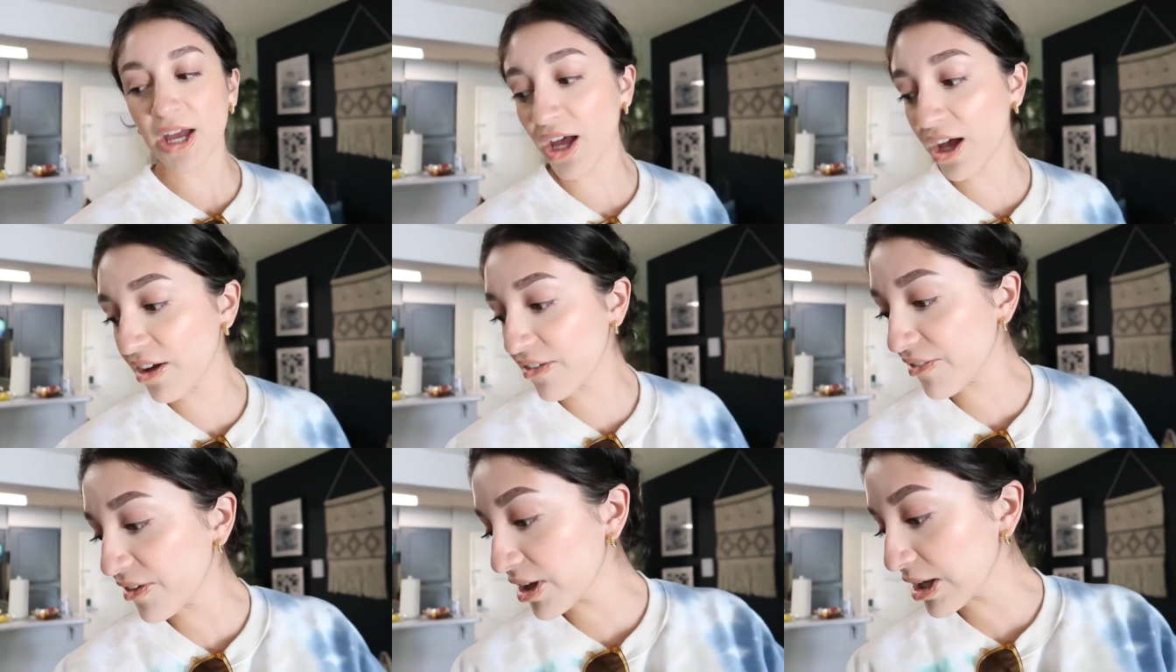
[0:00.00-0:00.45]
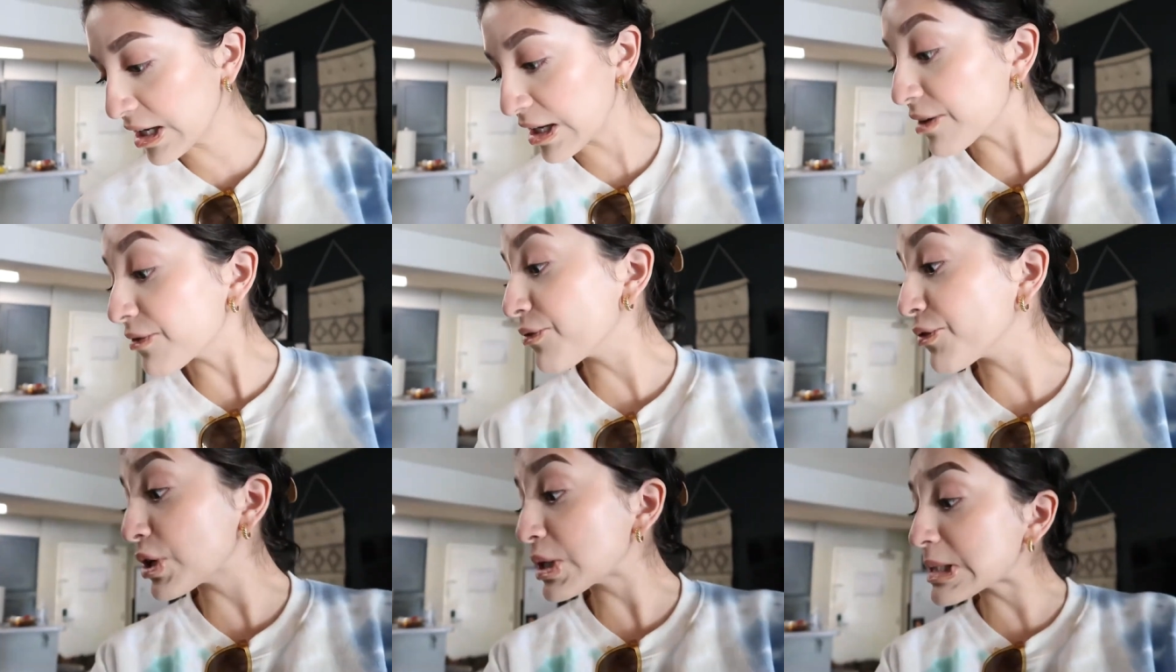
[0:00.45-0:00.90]
have like
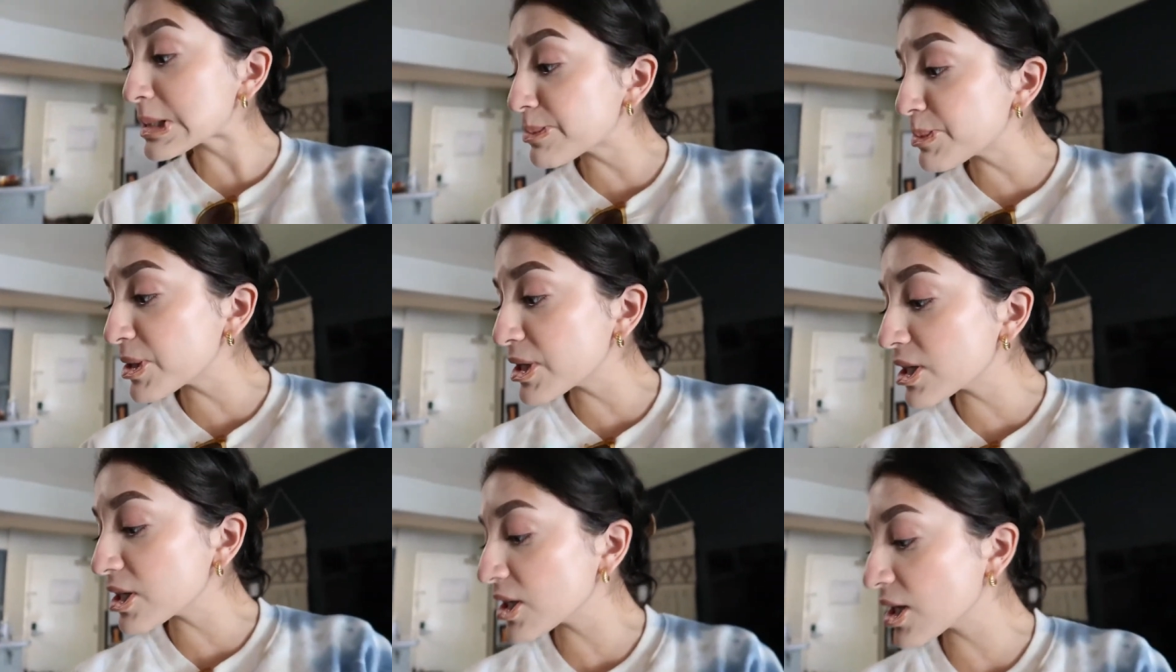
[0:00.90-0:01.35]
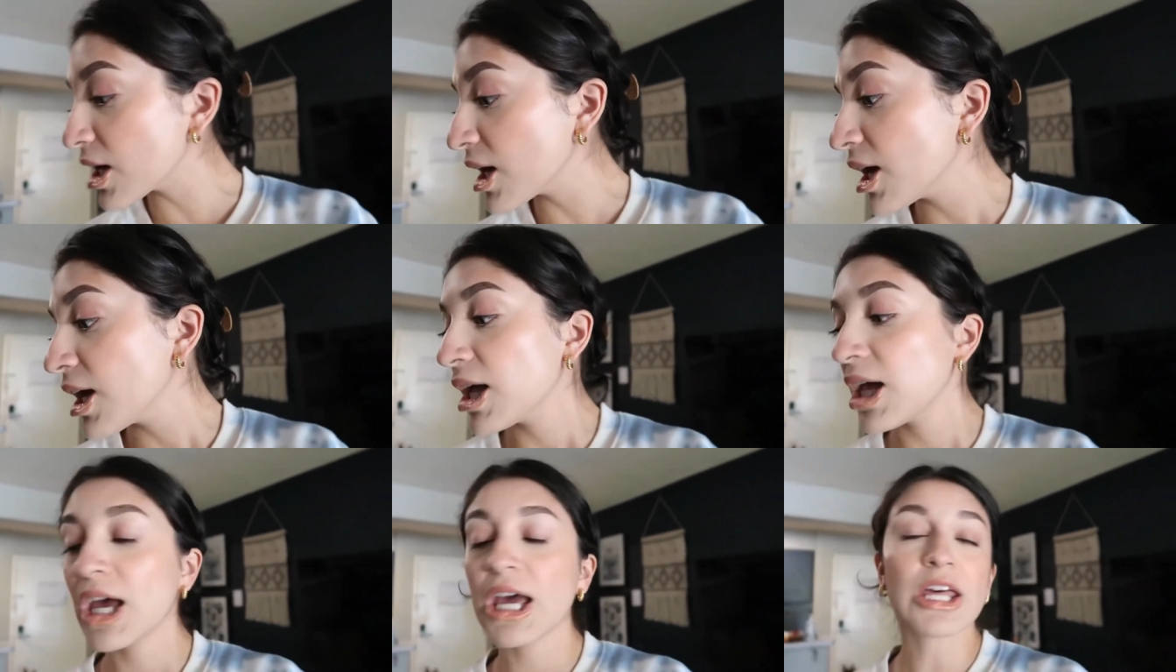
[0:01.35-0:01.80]
a frisbee
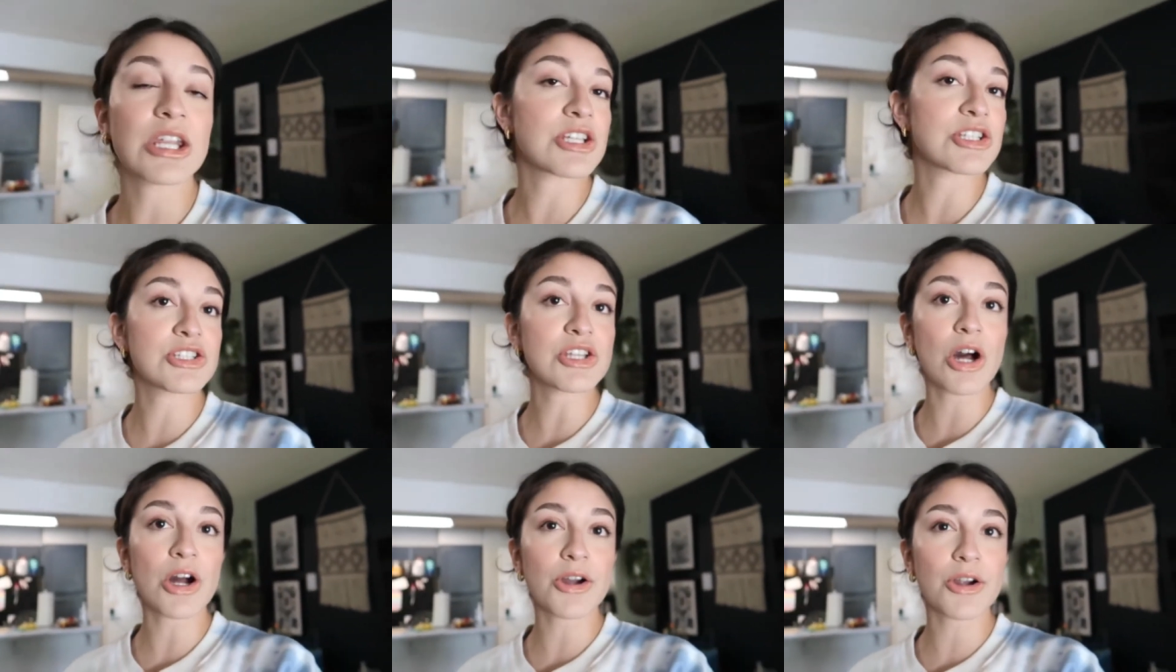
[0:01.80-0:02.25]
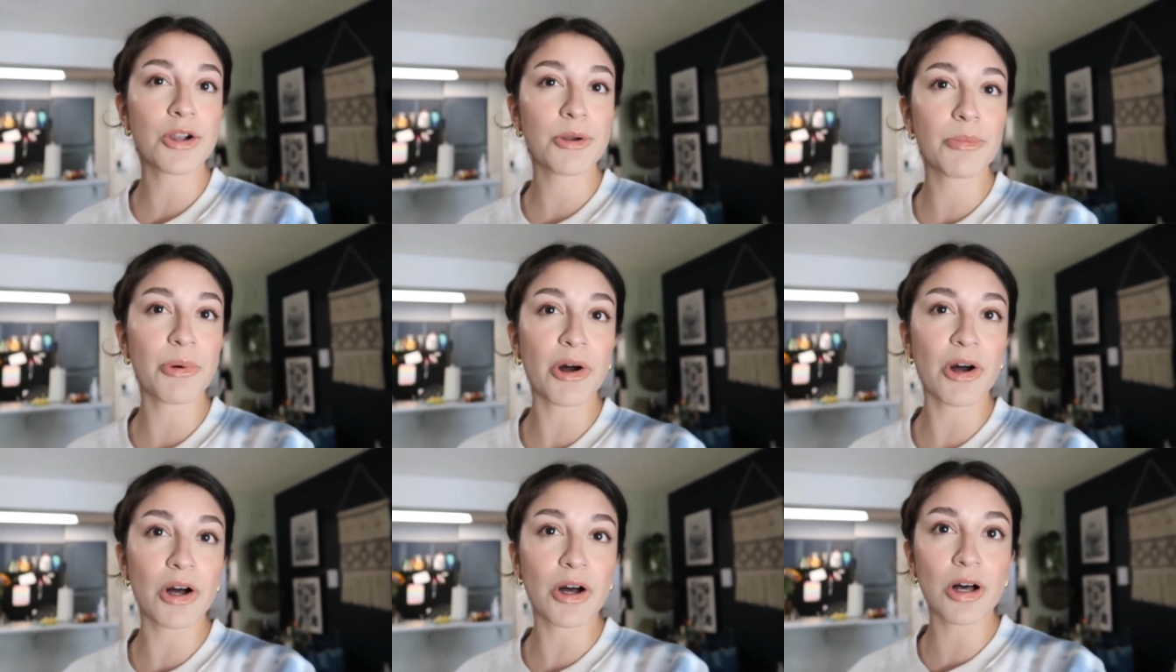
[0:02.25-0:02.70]
and a soccer
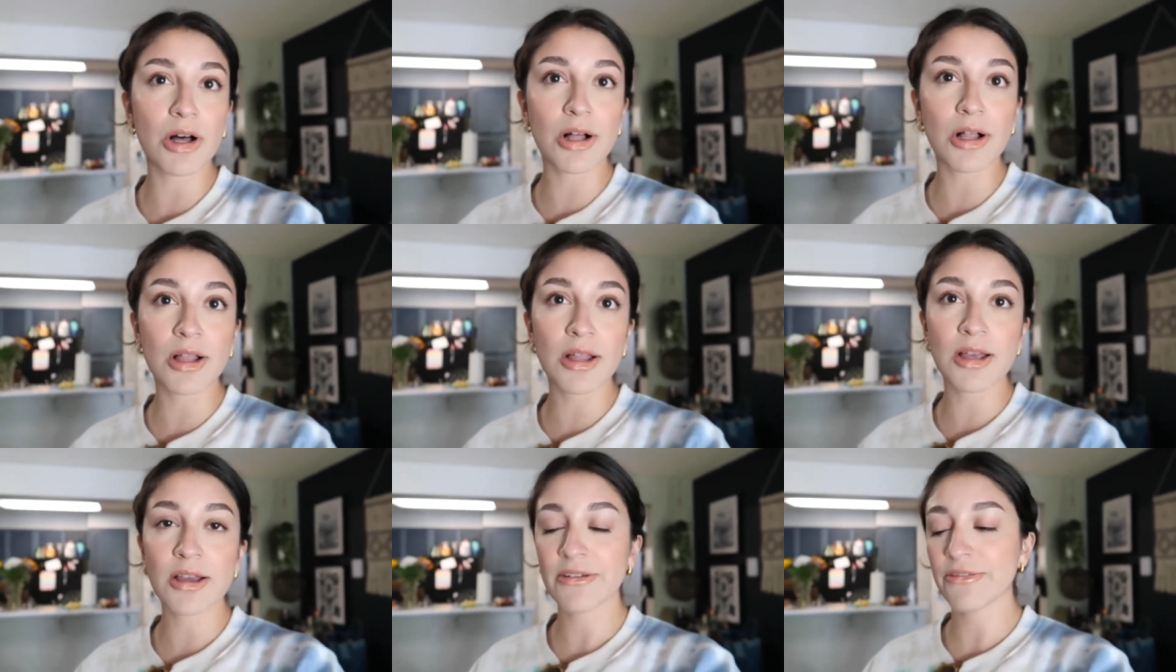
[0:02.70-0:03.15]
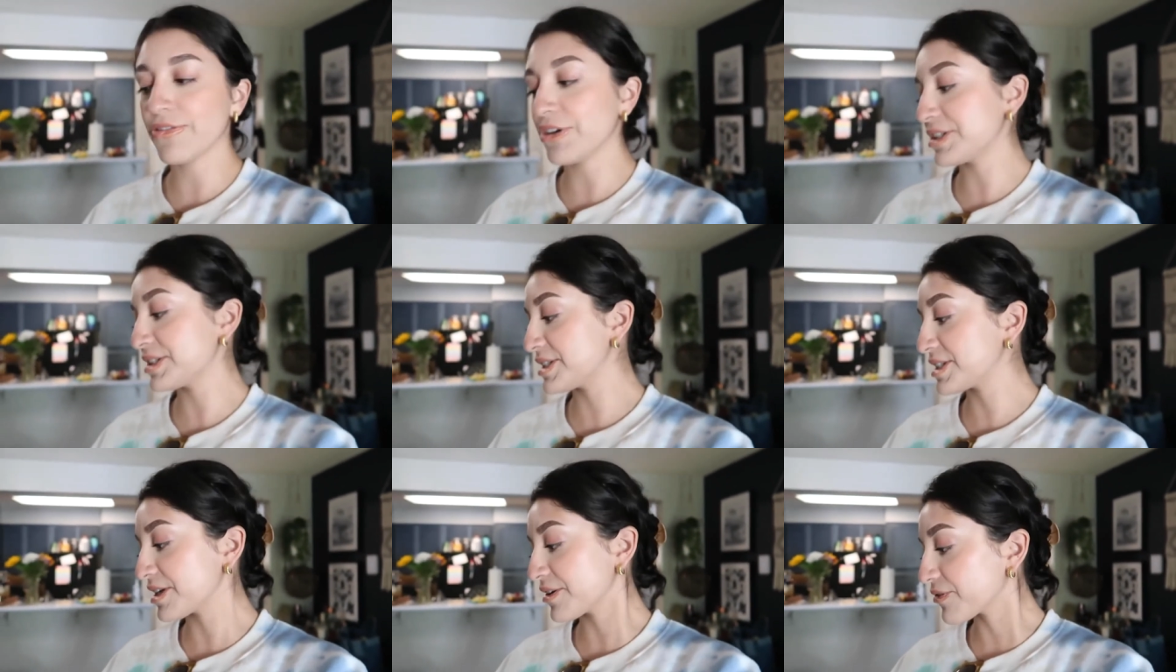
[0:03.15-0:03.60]
ball.
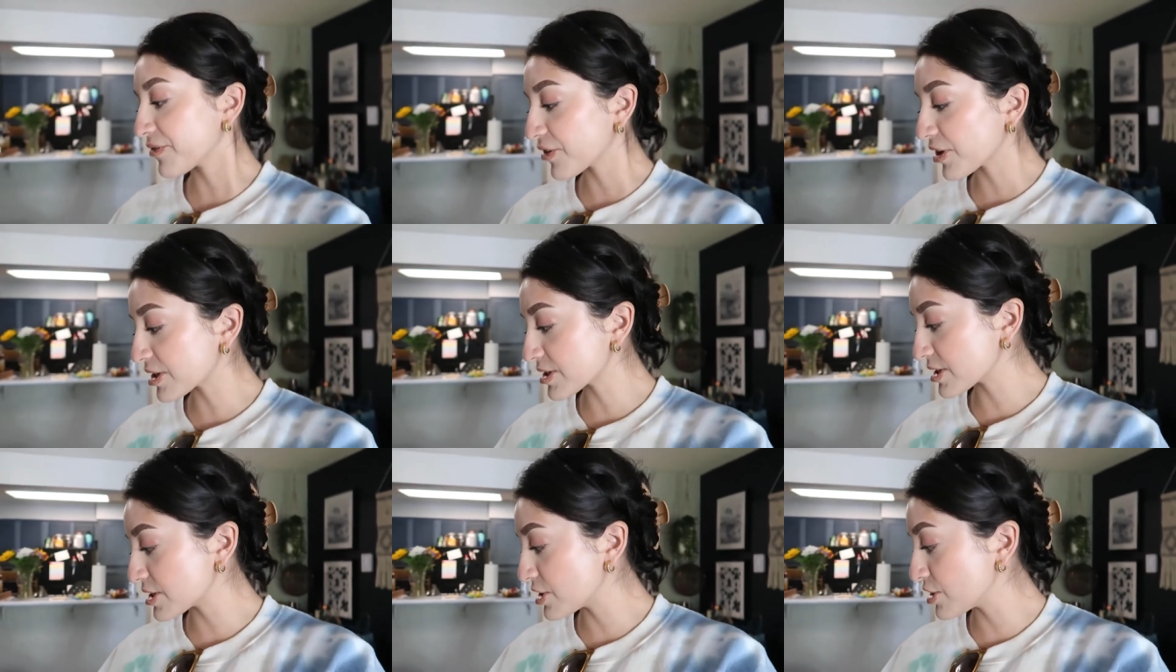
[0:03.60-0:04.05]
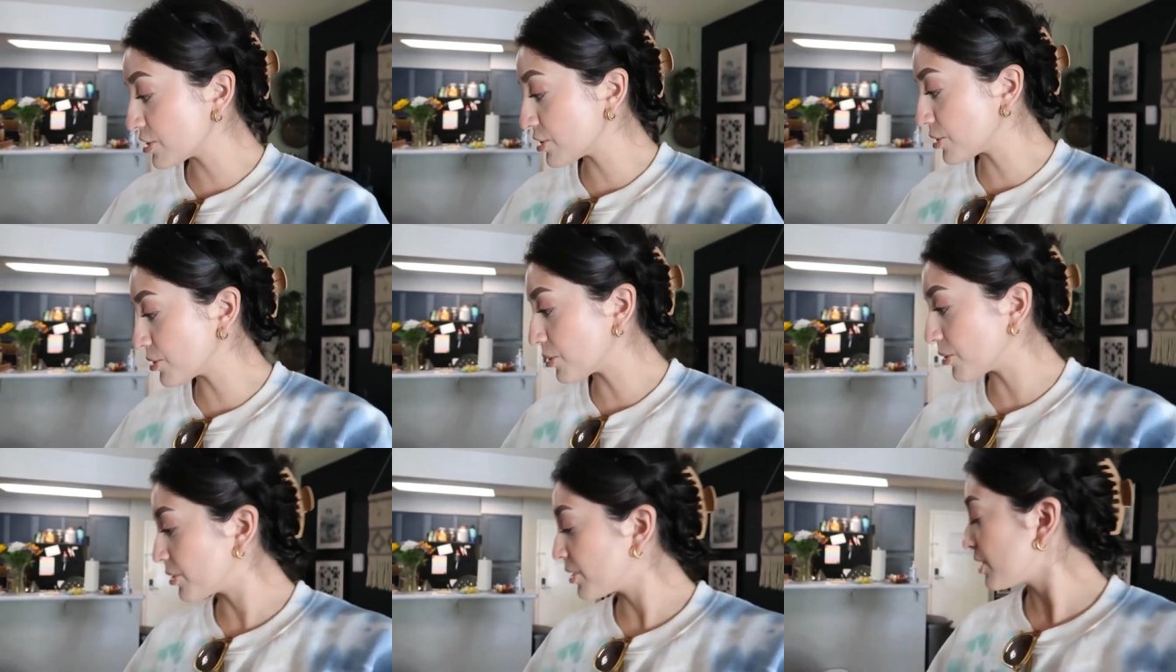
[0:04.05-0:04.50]
Fun stuff for us to
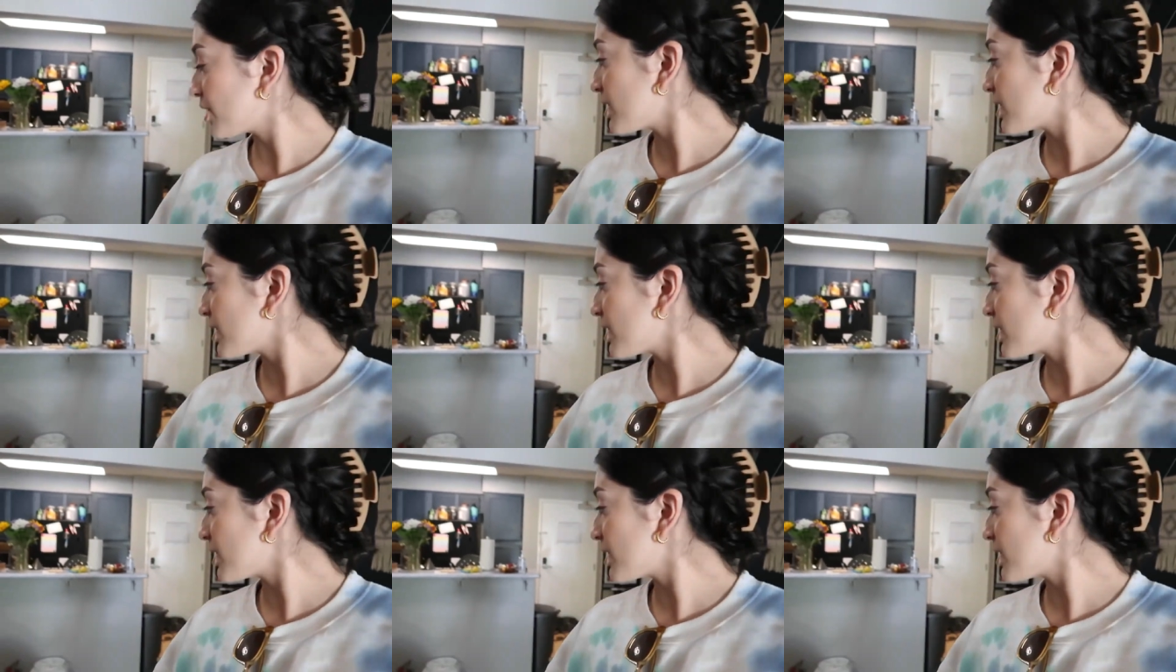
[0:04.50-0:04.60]
do.